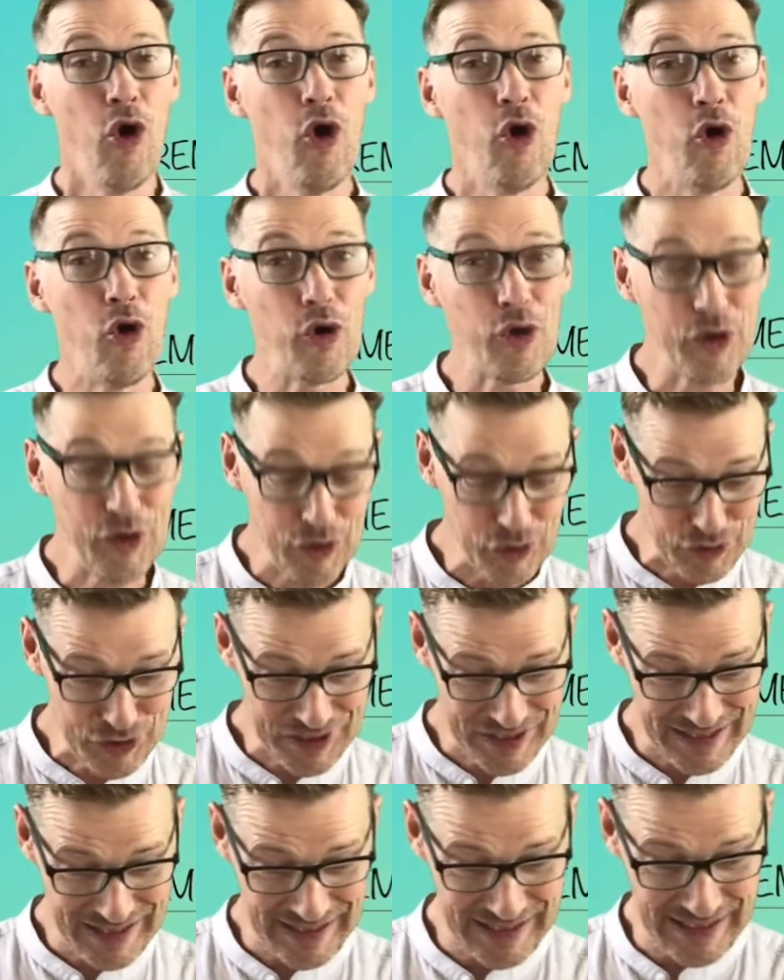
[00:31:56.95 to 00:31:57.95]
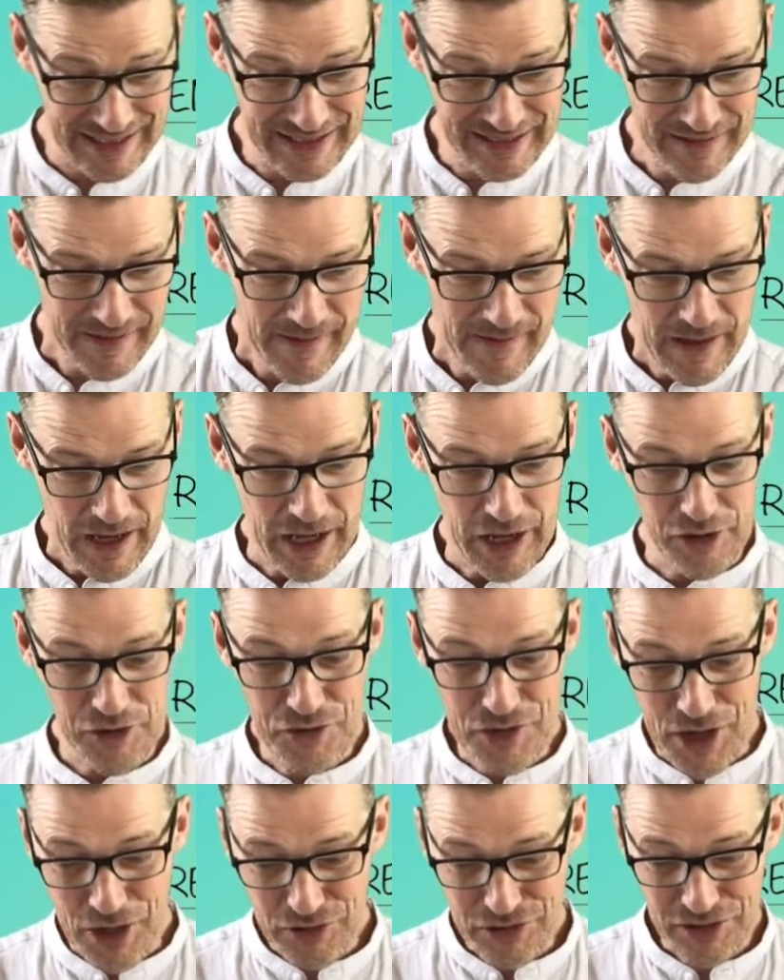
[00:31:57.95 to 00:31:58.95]
Augustine uh,
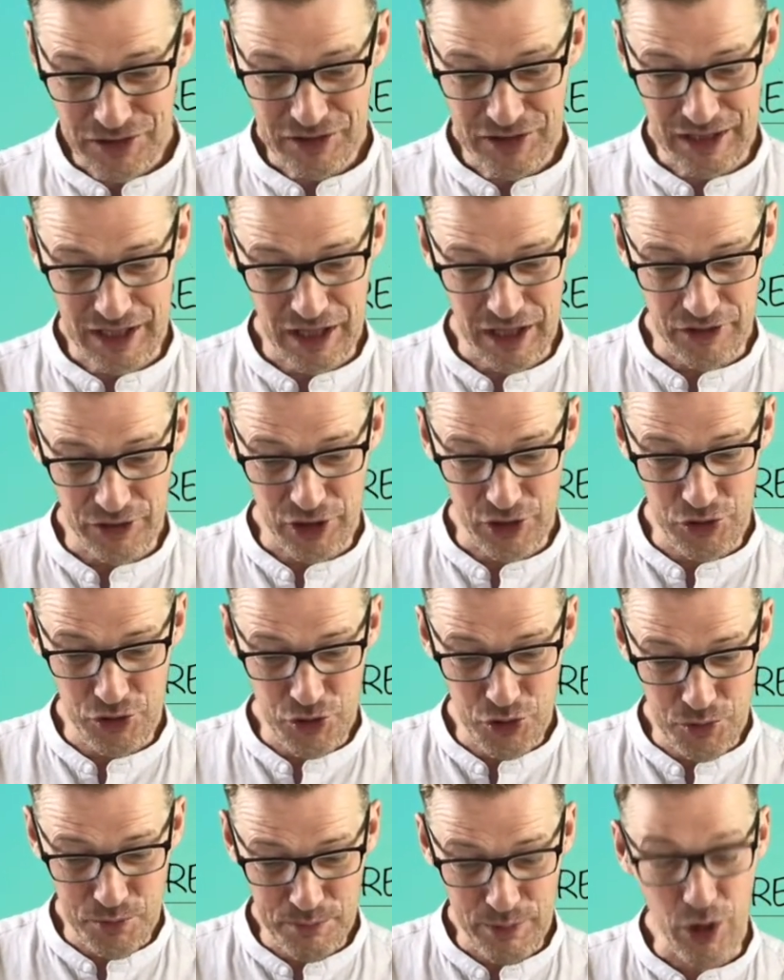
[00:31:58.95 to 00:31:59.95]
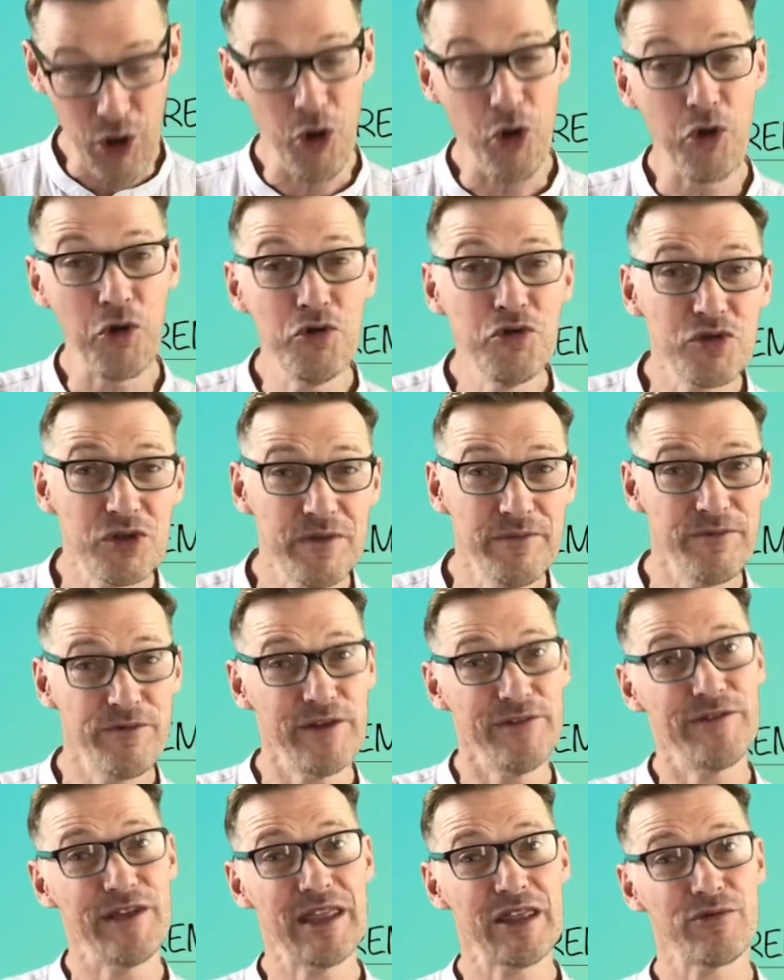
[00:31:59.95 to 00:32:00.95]
noted that the number
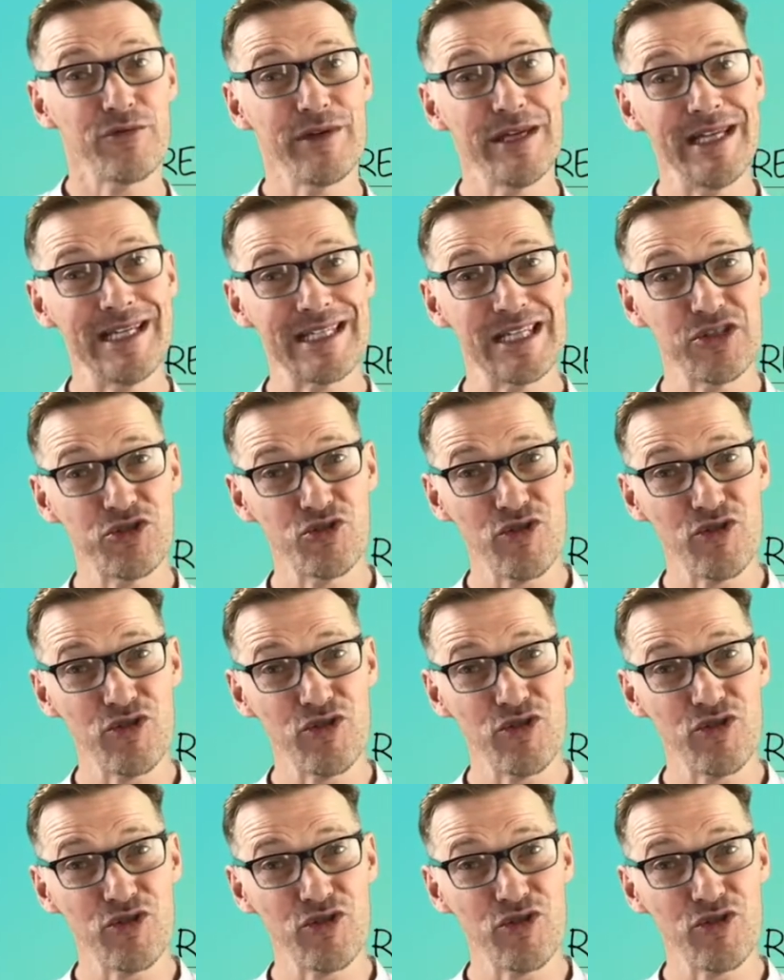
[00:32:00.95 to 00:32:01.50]
153 is a